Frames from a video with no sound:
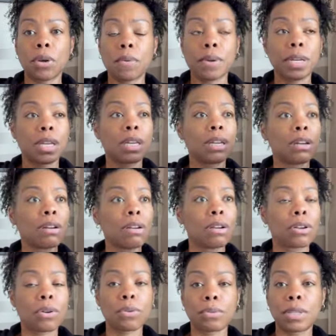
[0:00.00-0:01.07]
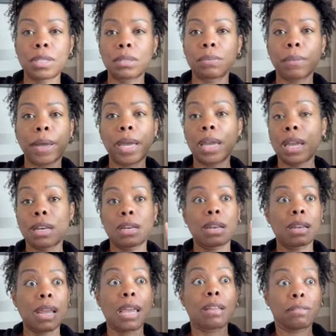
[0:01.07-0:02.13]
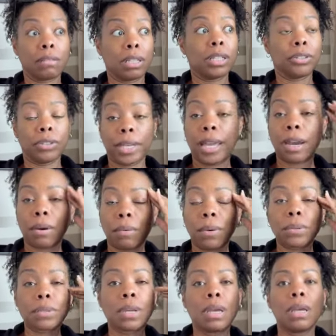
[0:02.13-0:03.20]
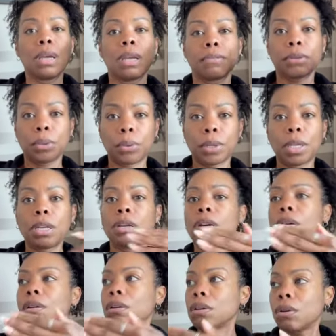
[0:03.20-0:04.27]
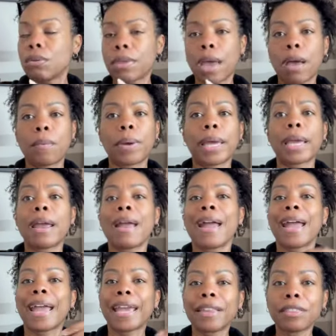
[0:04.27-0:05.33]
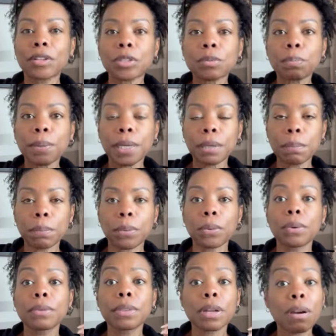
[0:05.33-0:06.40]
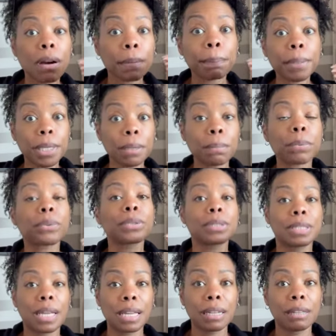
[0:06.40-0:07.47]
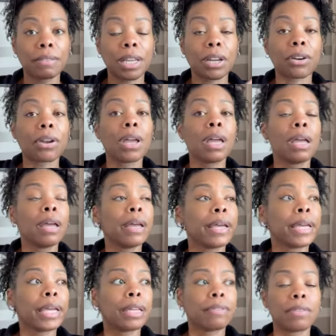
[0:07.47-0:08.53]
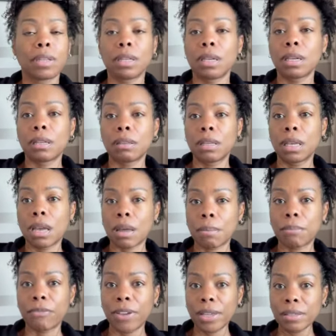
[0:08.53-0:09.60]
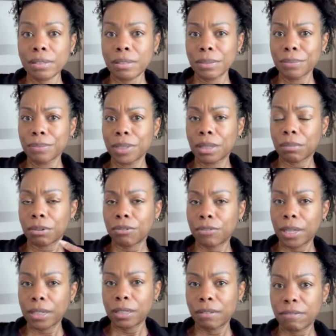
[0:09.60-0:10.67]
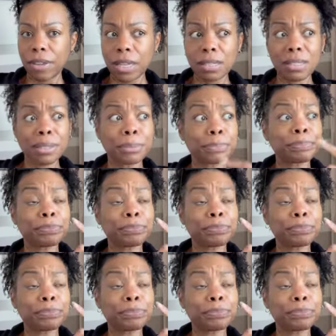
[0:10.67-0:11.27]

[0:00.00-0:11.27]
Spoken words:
going here, go this way. And they literally arrows. If you're going here, go that way. And there are people standing there in the vests, in the reflective vests,